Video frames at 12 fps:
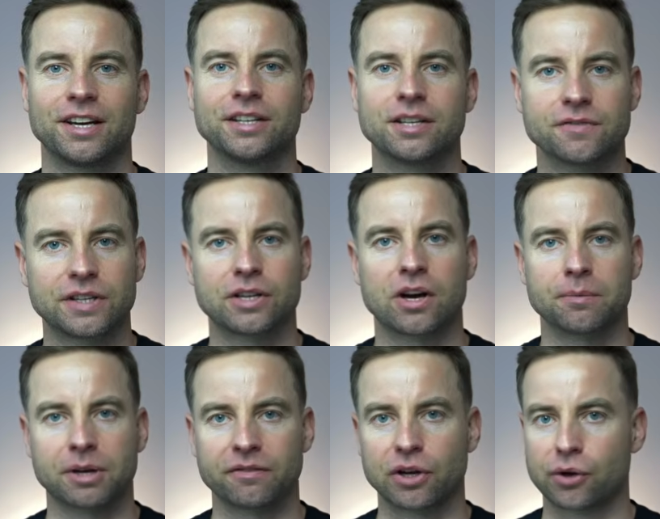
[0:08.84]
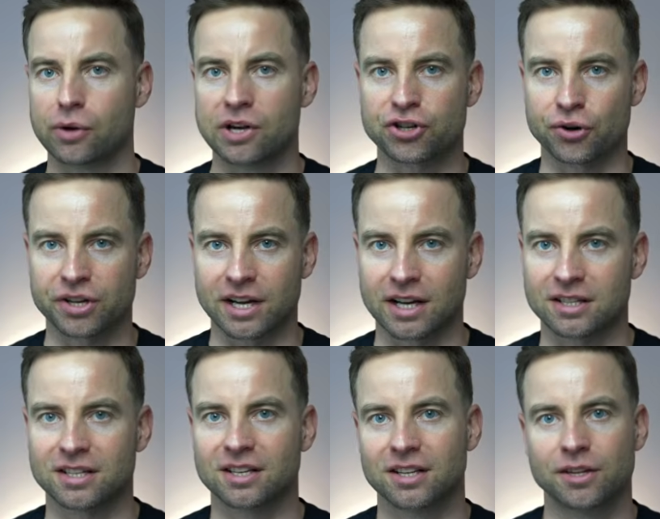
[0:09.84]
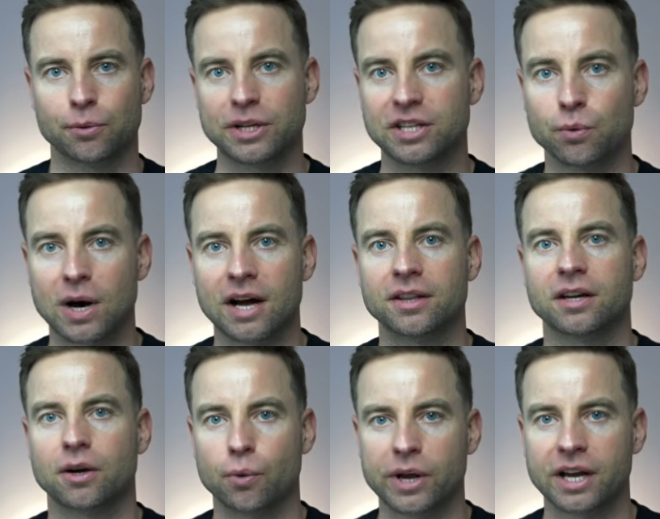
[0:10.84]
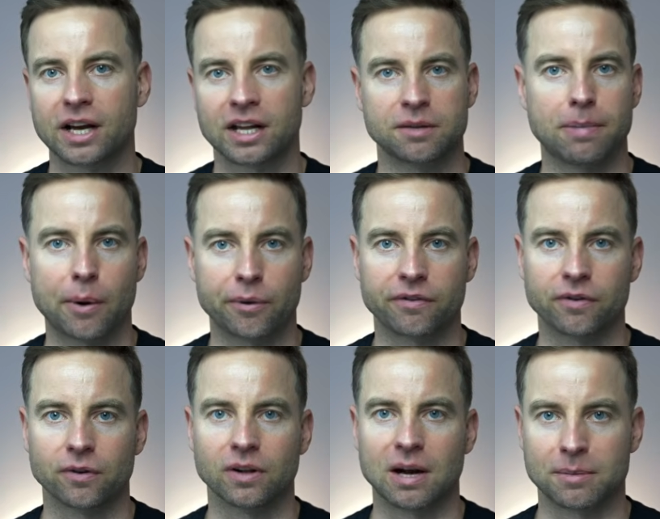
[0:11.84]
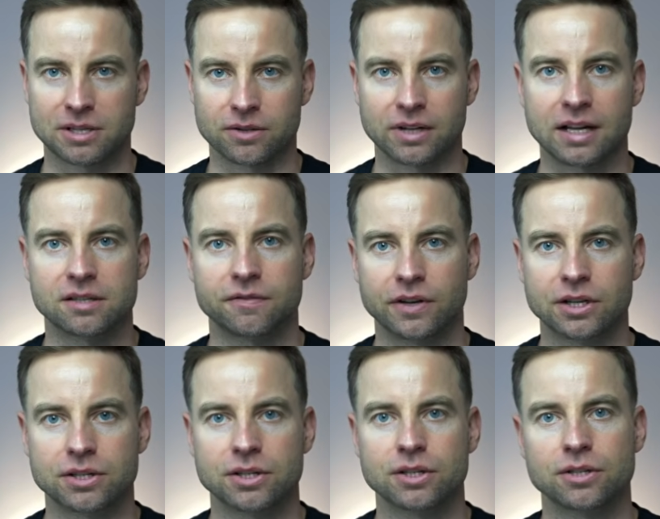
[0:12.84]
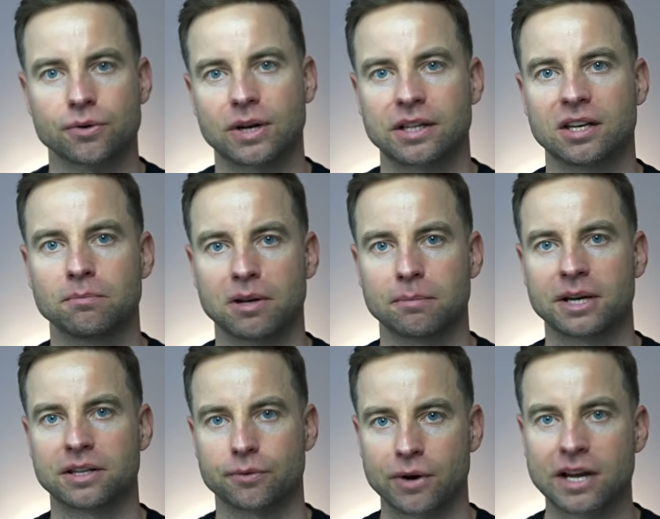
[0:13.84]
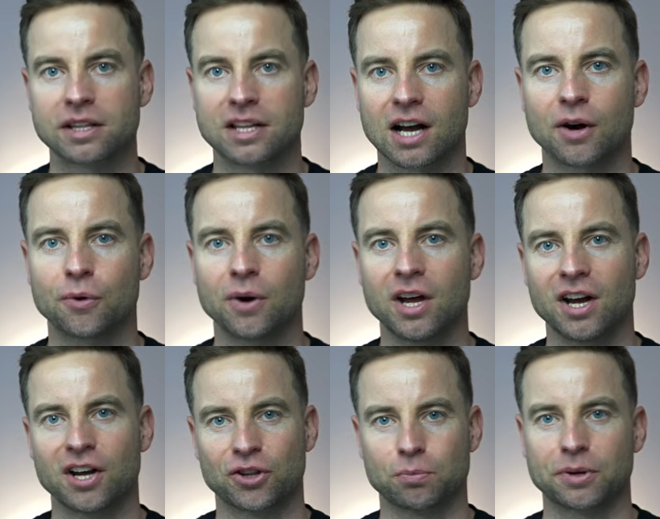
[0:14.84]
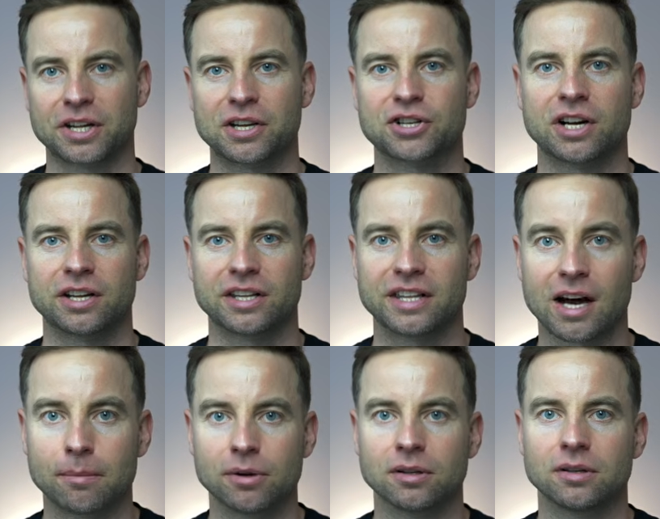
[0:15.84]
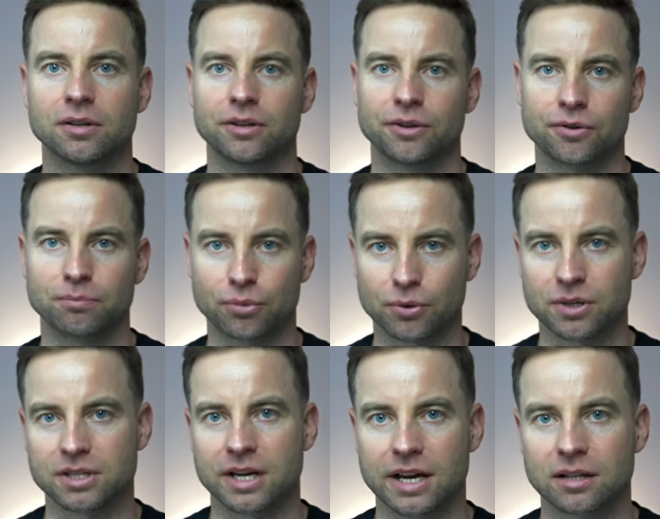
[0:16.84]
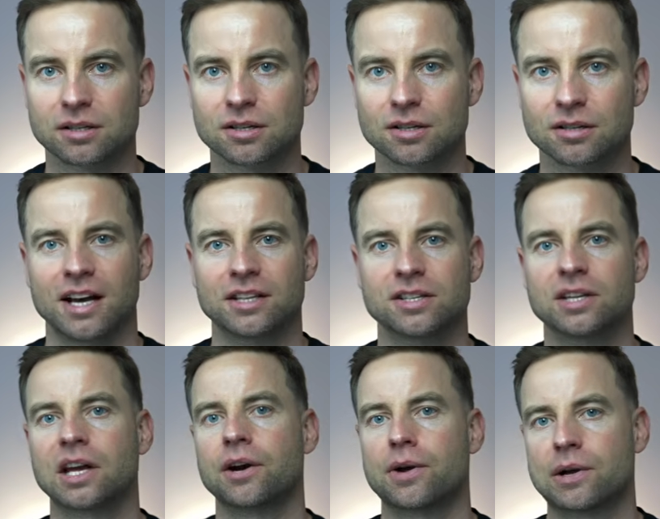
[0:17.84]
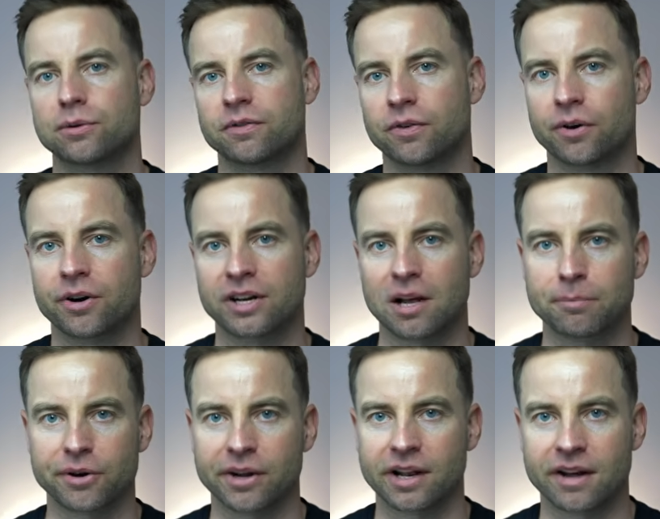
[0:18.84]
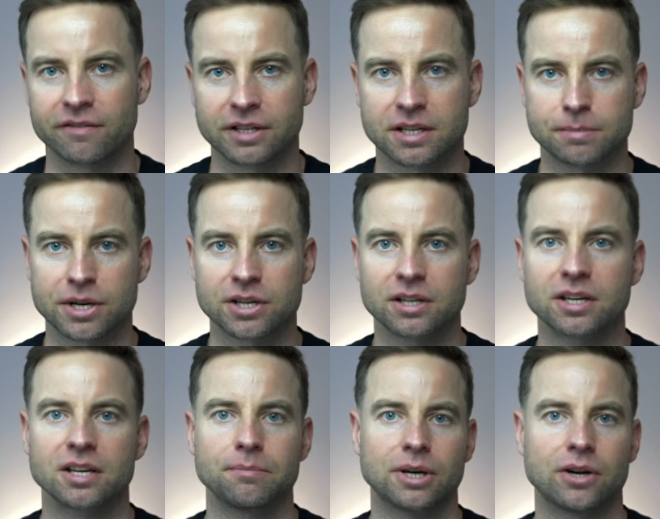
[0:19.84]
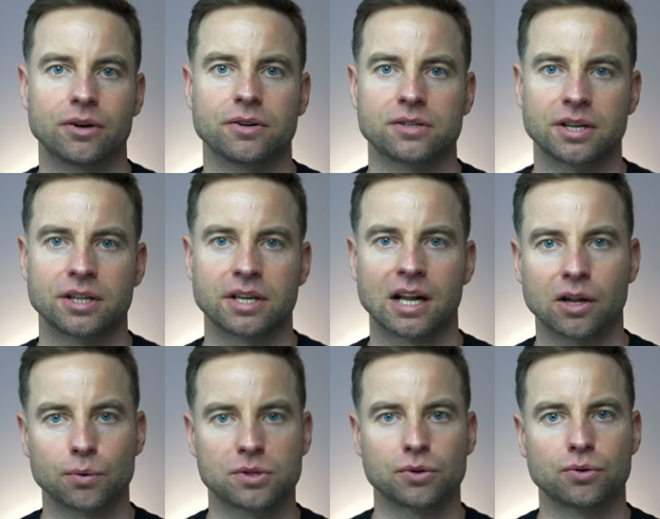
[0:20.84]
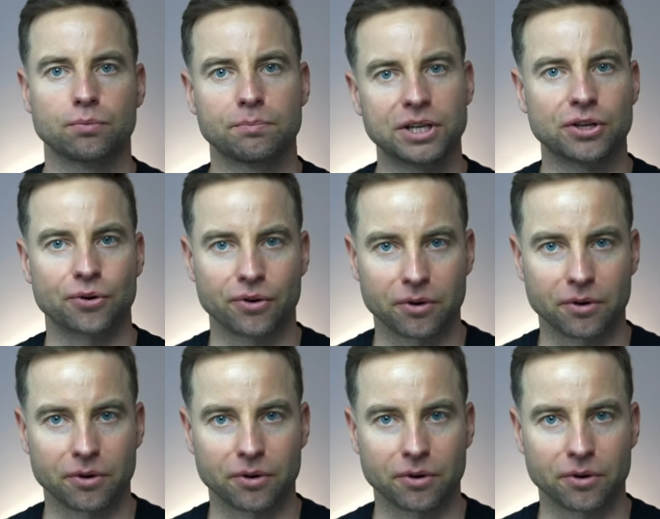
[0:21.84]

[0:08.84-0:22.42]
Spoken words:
In this video, I'm giving you a shortcut. 21 quick and powerful Amazon ads fixes you can implement right now to potentially double your book sales. And stick around for number 11 especially, because it allows you to beat your